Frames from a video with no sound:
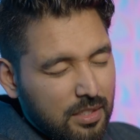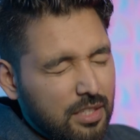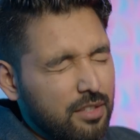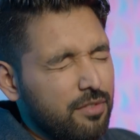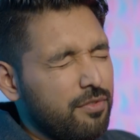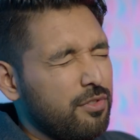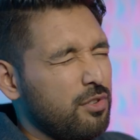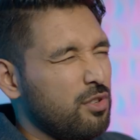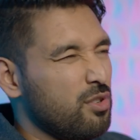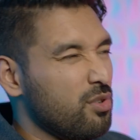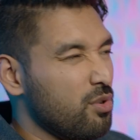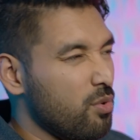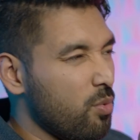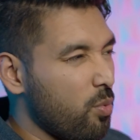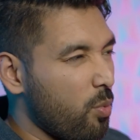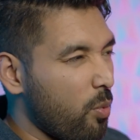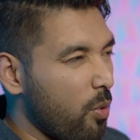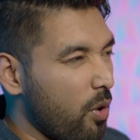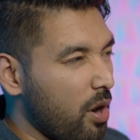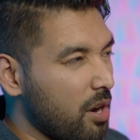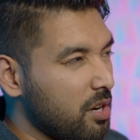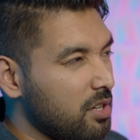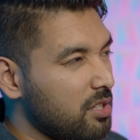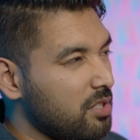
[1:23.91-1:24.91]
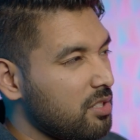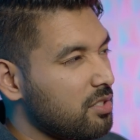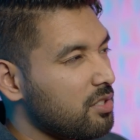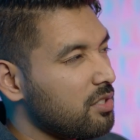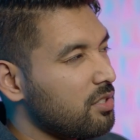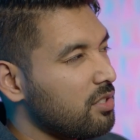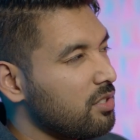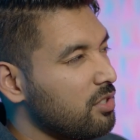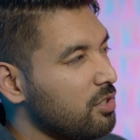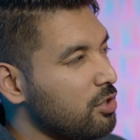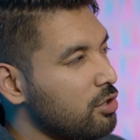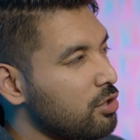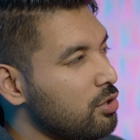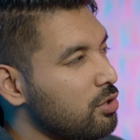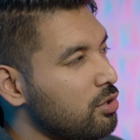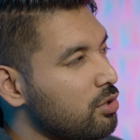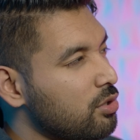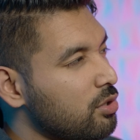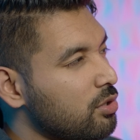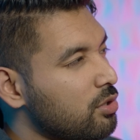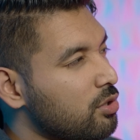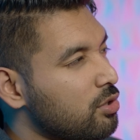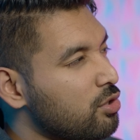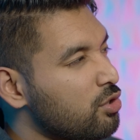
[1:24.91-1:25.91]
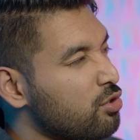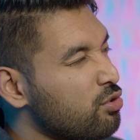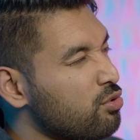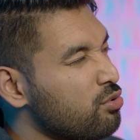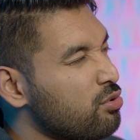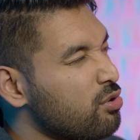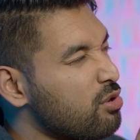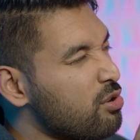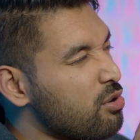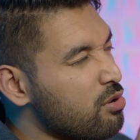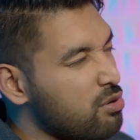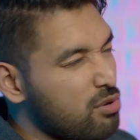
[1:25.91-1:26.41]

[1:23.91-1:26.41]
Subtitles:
if you want to